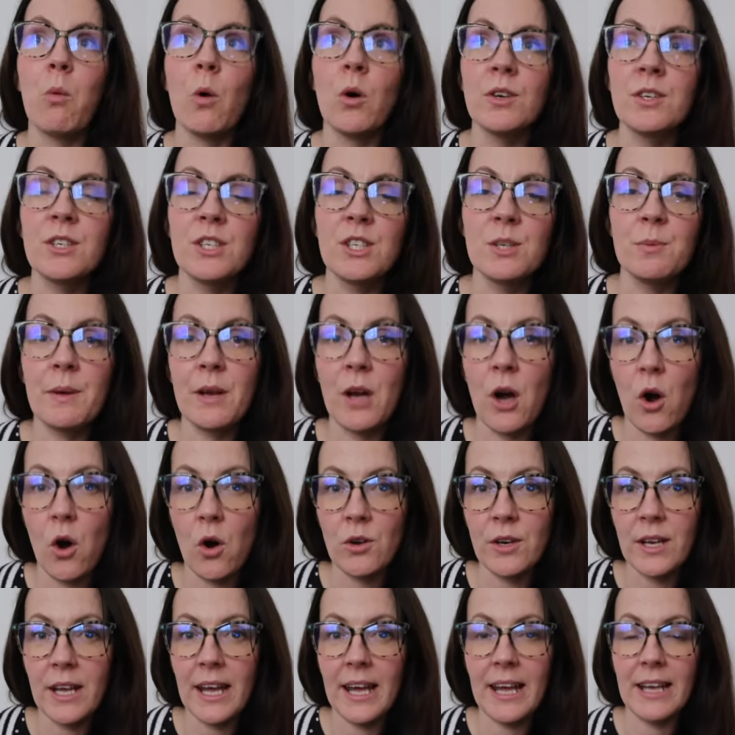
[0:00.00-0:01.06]
wanted to be
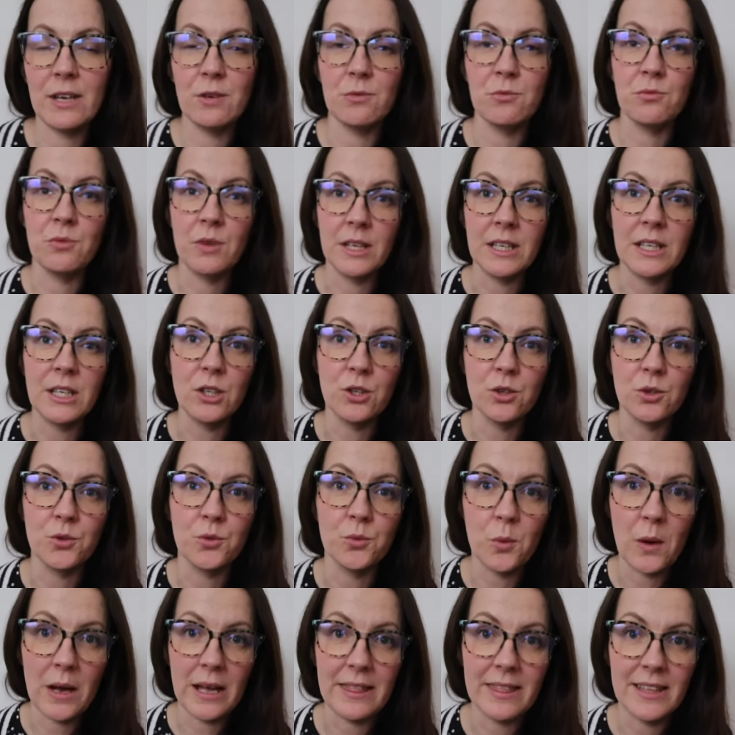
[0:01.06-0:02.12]
on it in a really
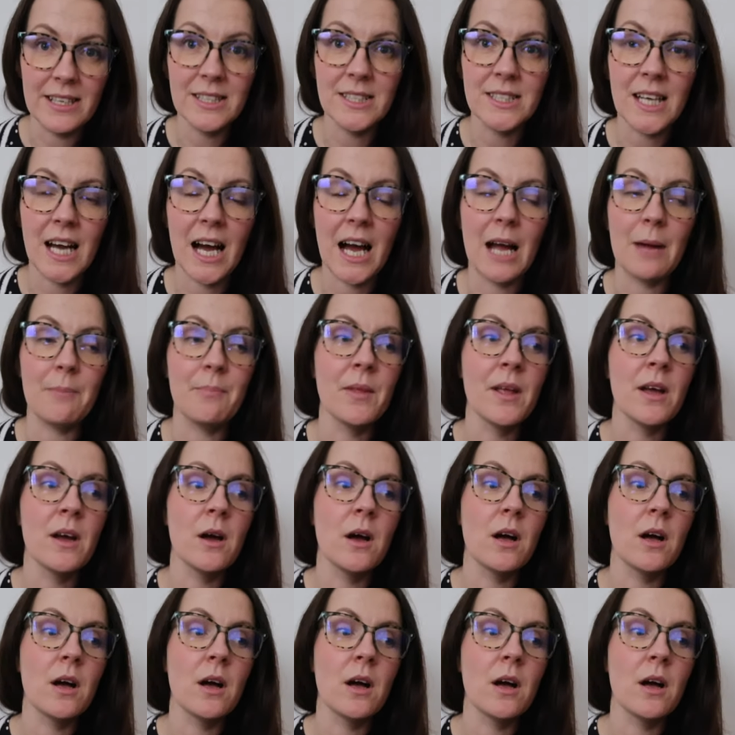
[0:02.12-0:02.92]
good way this time.